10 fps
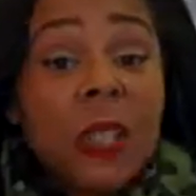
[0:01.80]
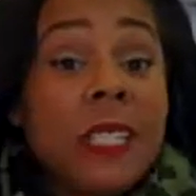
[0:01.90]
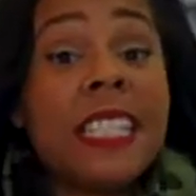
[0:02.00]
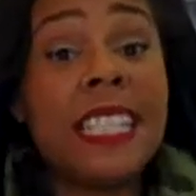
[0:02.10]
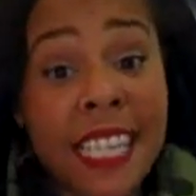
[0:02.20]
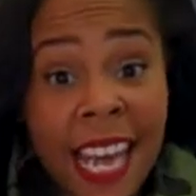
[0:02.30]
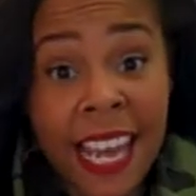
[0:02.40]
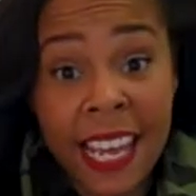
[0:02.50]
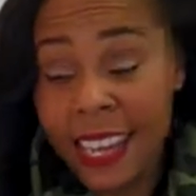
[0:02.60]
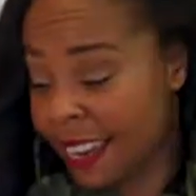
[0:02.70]
So
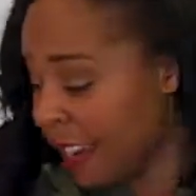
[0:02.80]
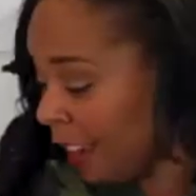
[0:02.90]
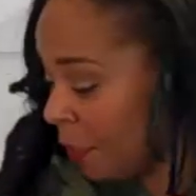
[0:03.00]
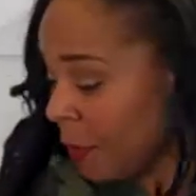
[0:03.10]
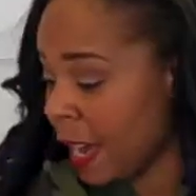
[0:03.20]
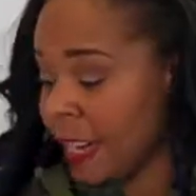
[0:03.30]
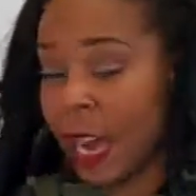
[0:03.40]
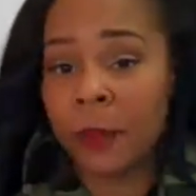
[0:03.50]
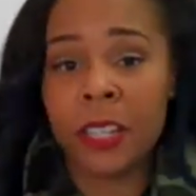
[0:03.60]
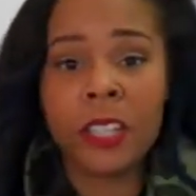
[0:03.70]
today, everybody,
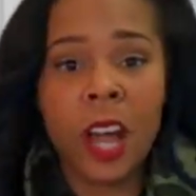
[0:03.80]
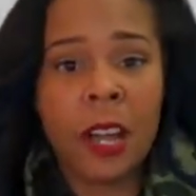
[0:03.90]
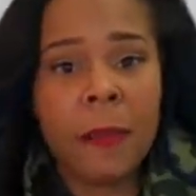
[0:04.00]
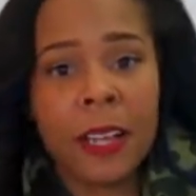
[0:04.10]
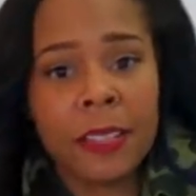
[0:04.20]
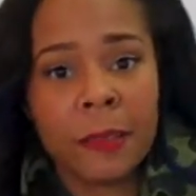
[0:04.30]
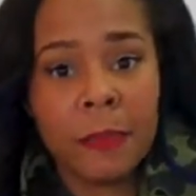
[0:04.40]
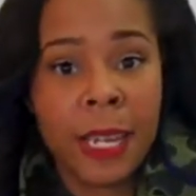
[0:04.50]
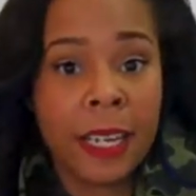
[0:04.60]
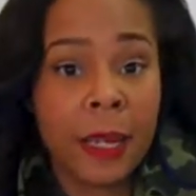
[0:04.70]
I'm going to talk about
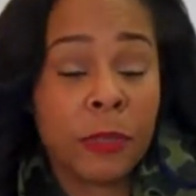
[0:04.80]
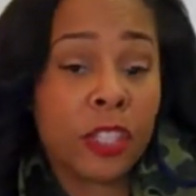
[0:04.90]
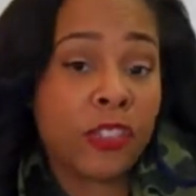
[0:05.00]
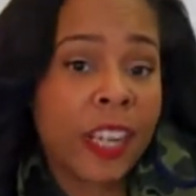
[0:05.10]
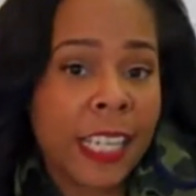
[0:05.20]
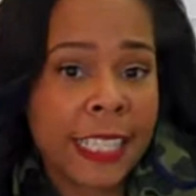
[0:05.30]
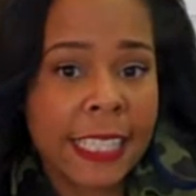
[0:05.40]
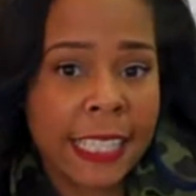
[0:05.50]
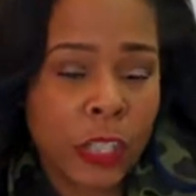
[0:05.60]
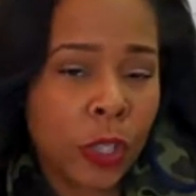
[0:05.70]
some makeup
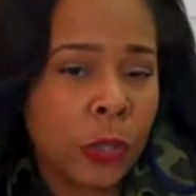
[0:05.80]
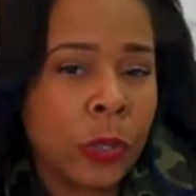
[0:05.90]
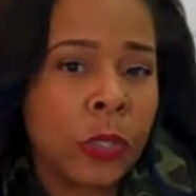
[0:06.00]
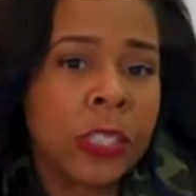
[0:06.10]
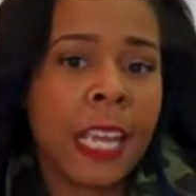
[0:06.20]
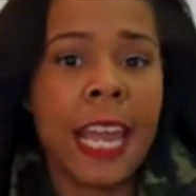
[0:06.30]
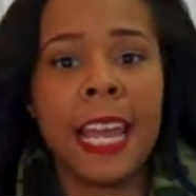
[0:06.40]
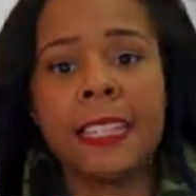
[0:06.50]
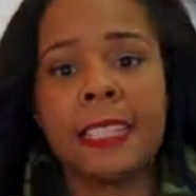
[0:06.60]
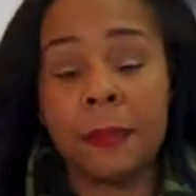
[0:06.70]
tricks, tools,
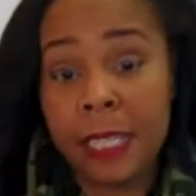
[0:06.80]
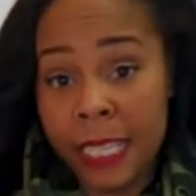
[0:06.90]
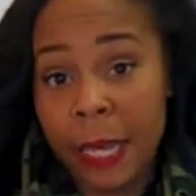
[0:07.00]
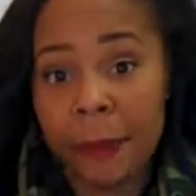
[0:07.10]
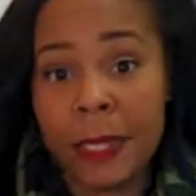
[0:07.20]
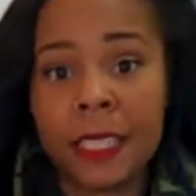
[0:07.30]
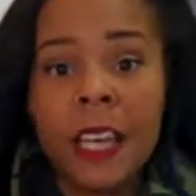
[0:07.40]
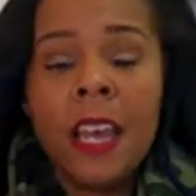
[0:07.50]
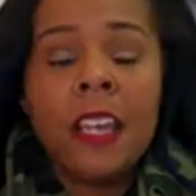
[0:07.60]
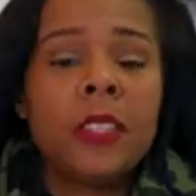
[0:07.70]
and some
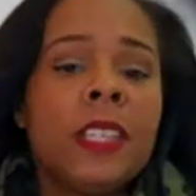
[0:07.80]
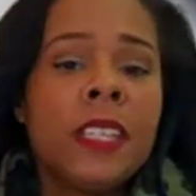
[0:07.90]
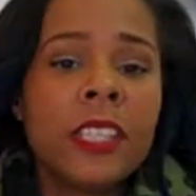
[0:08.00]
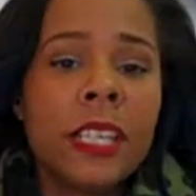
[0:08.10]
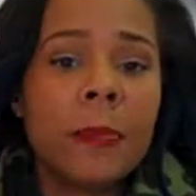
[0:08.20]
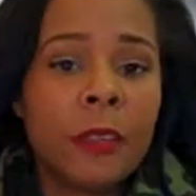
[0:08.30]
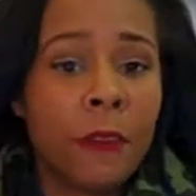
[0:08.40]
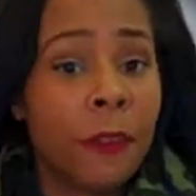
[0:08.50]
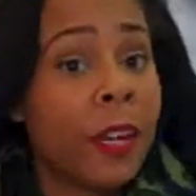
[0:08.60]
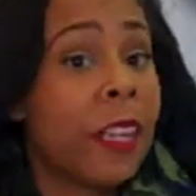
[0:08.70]
tips. So these tips
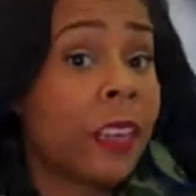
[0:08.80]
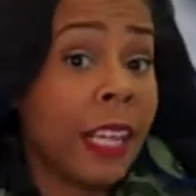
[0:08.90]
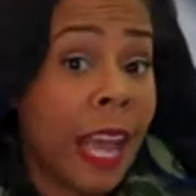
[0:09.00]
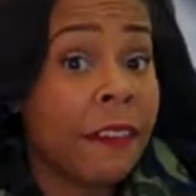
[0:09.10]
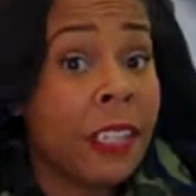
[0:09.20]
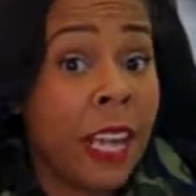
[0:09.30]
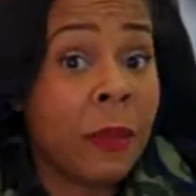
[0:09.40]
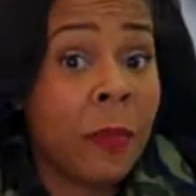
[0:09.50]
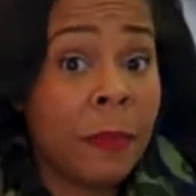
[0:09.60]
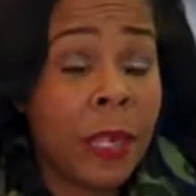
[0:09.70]
are for either the
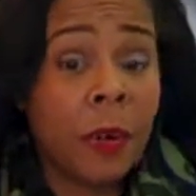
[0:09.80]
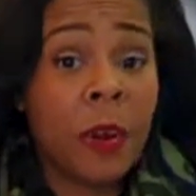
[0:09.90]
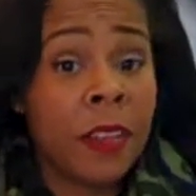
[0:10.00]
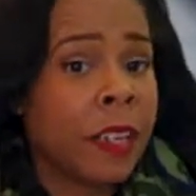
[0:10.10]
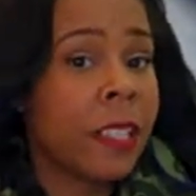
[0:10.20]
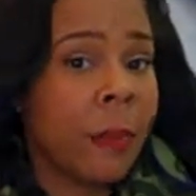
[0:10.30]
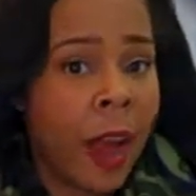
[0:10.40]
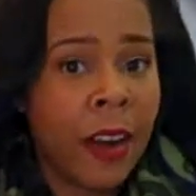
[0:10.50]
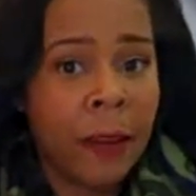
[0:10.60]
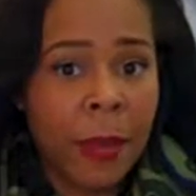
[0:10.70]
everyday woman or the
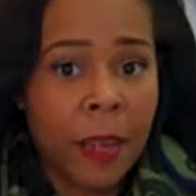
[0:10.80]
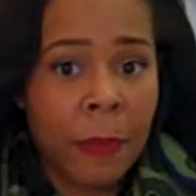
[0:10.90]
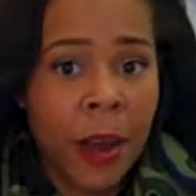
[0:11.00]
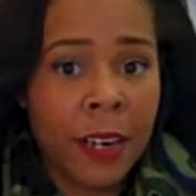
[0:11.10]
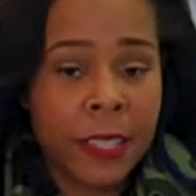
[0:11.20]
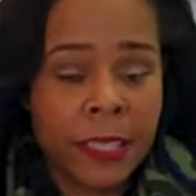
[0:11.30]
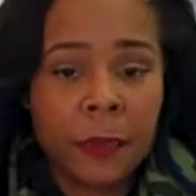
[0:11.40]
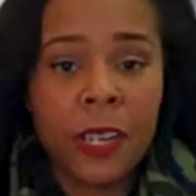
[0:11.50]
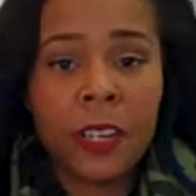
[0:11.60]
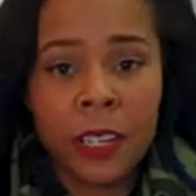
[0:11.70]
aspiring makeup artist
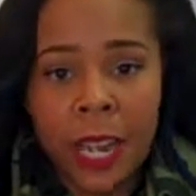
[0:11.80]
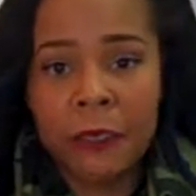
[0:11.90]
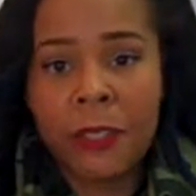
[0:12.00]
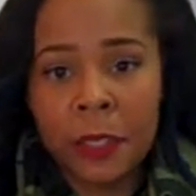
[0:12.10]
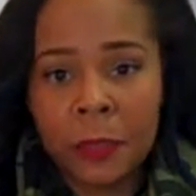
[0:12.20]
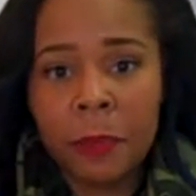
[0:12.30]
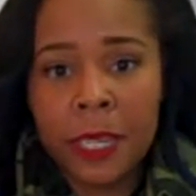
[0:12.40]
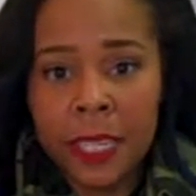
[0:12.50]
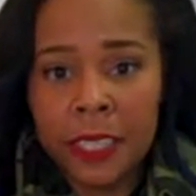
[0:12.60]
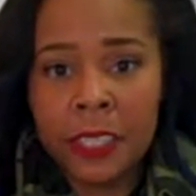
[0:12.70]
to make your life a little
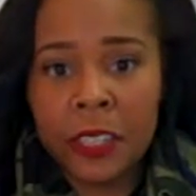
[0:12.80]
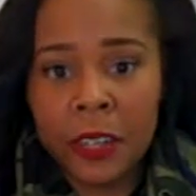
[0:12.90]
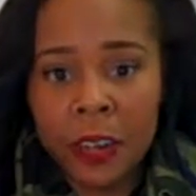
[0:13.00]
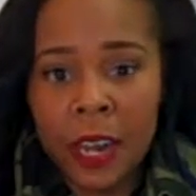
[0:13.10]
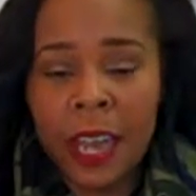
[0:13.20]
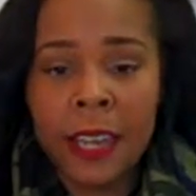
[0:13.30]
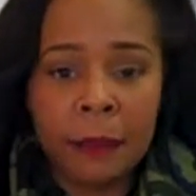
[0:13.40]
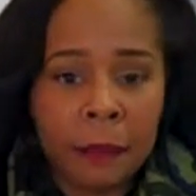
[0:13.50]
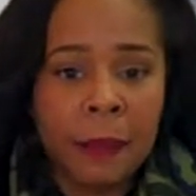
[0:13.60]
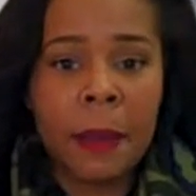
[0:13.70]
bit easier
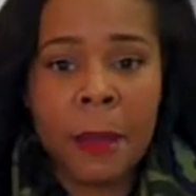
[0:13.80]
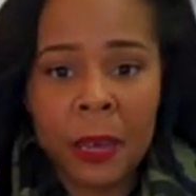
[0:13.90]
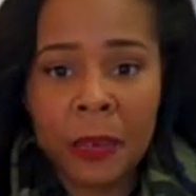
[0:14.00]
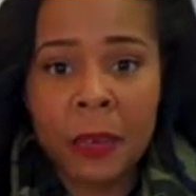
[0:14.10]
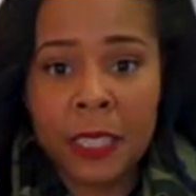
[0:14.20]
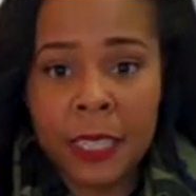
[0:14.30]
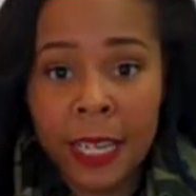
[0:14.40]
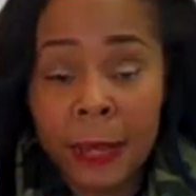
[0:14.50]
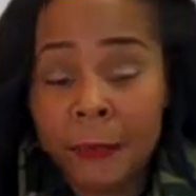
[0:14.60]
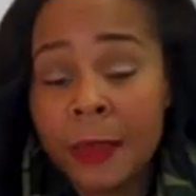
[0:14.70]
and better on
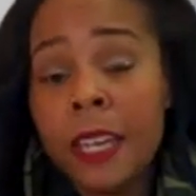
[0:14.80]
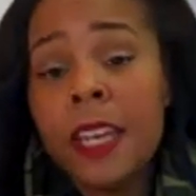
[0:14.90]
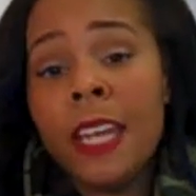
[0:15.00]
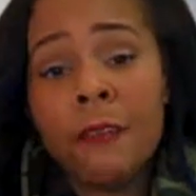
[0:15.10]
set.